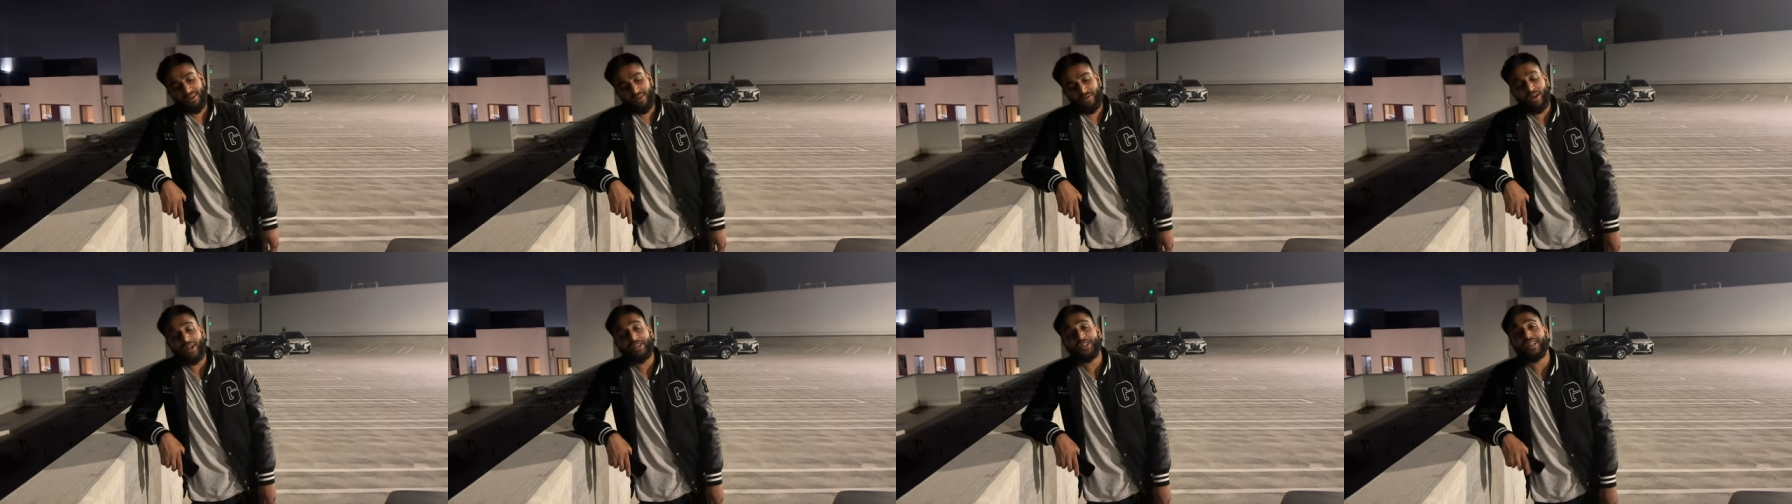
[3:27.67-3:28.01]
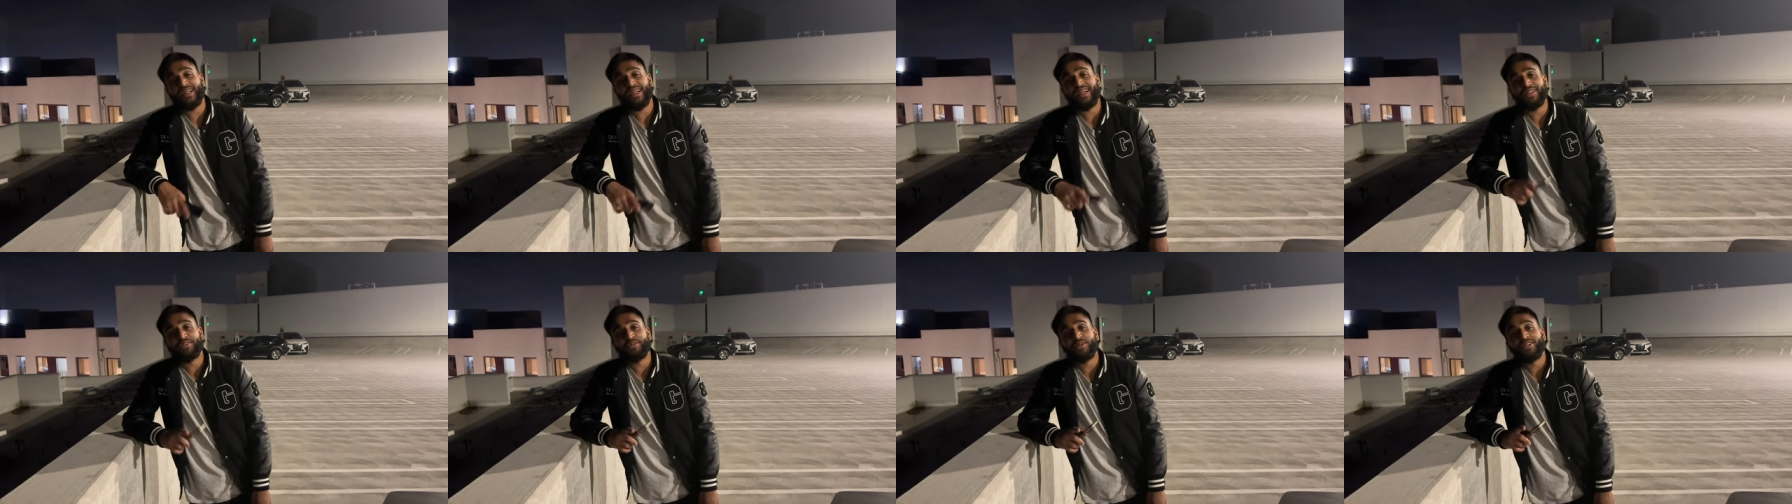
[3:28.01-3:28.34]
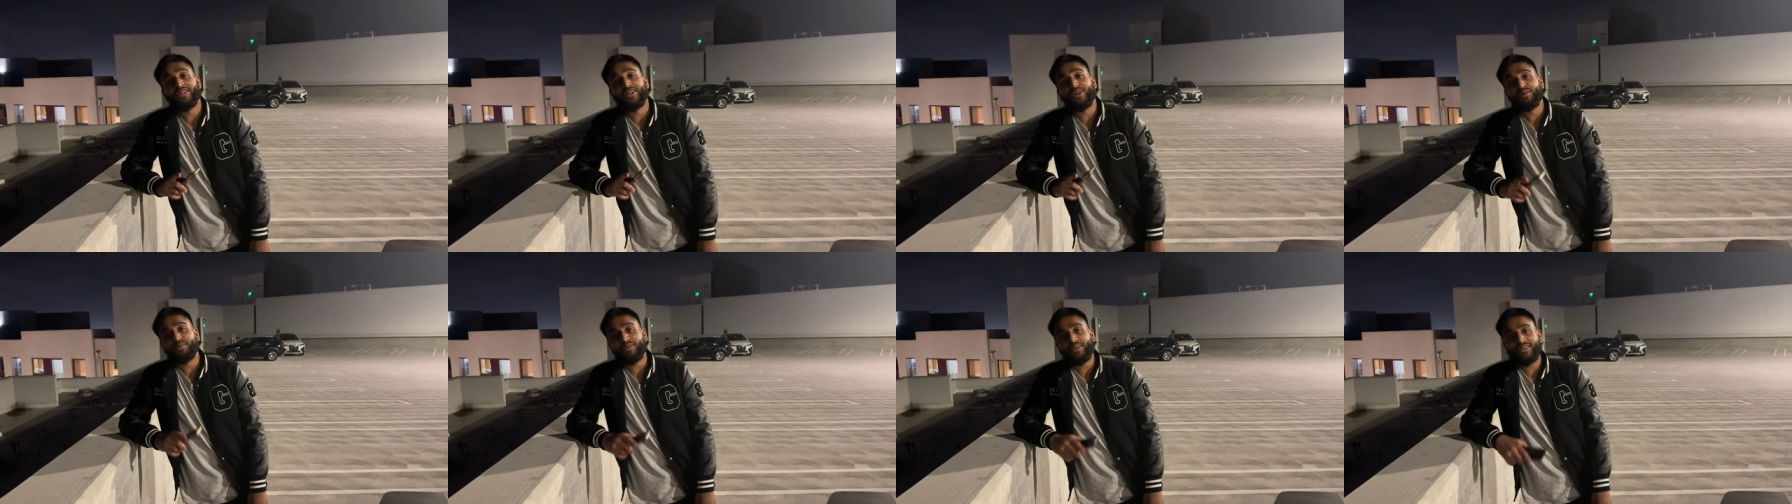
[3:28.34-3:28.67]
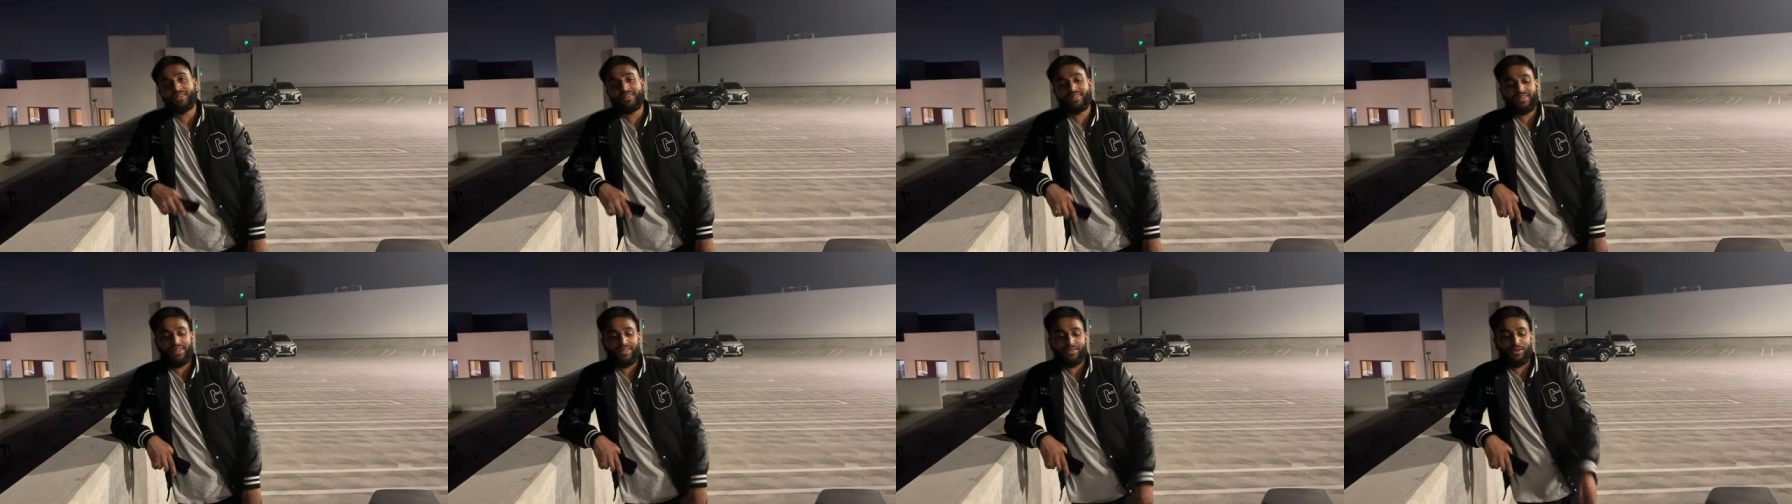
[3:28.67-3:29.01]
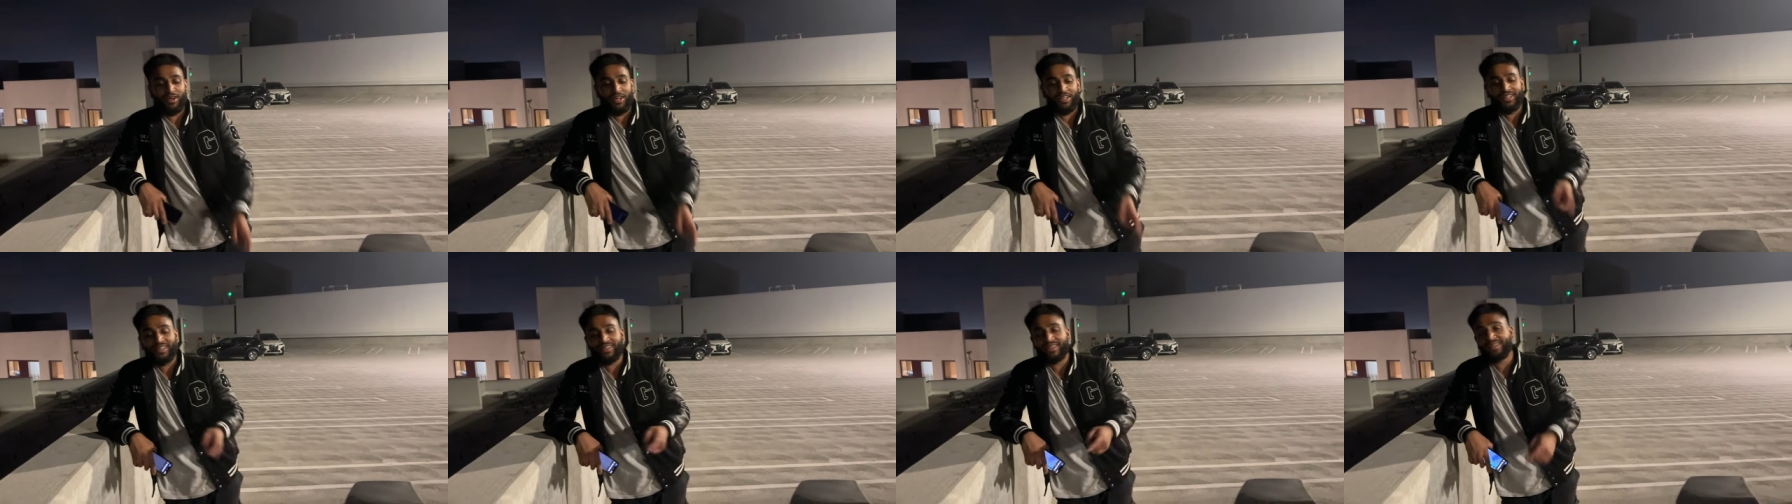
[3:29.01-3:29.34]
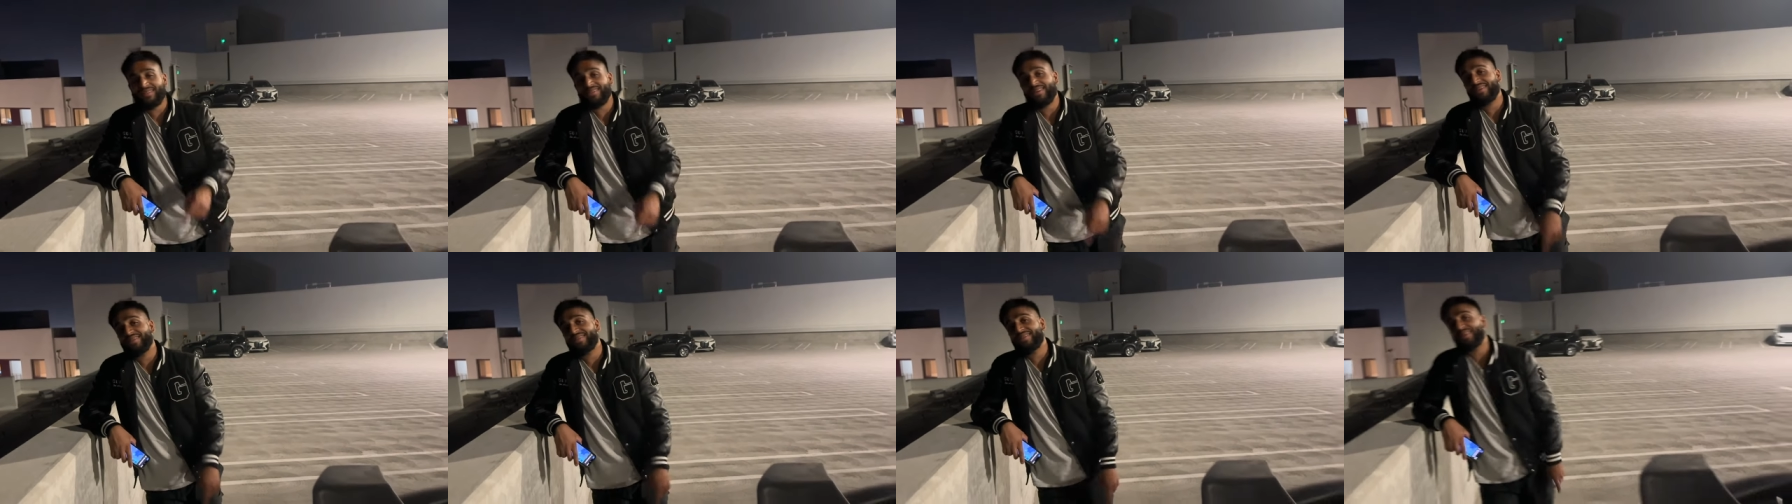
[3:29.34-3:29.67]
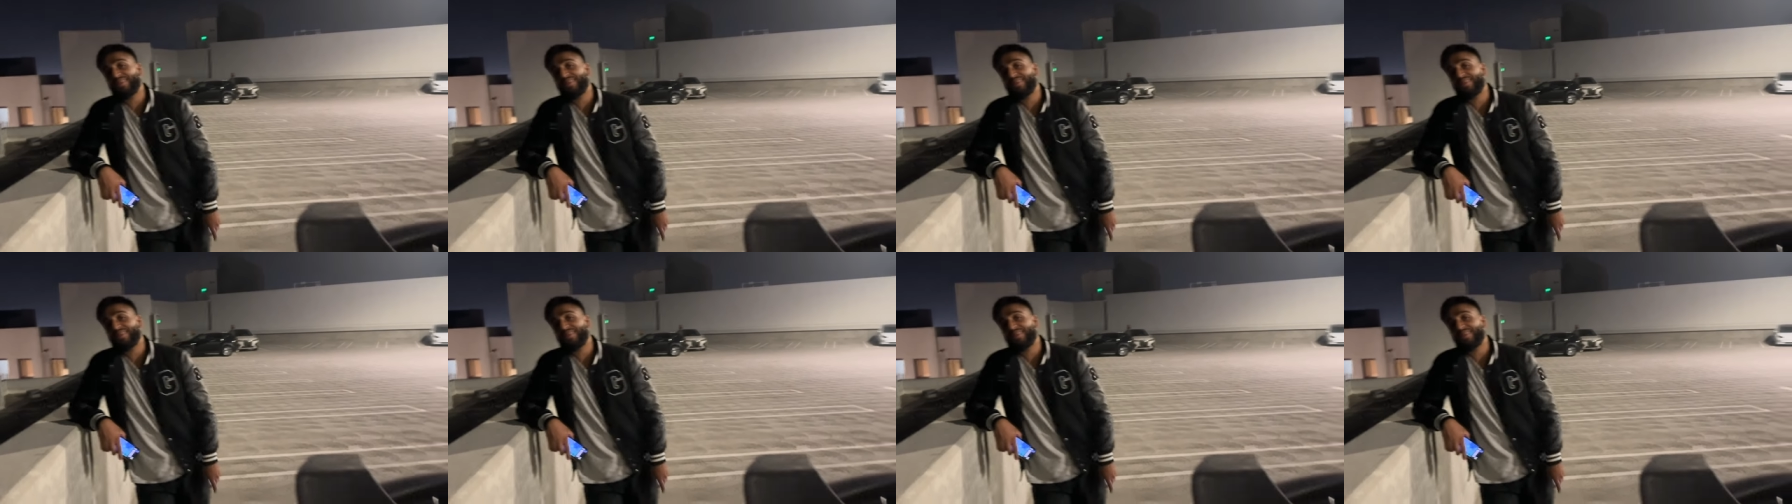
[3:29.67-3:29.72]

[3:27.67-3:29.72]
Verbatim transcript: We're actually getting twin turbos. That's why I took the exhaust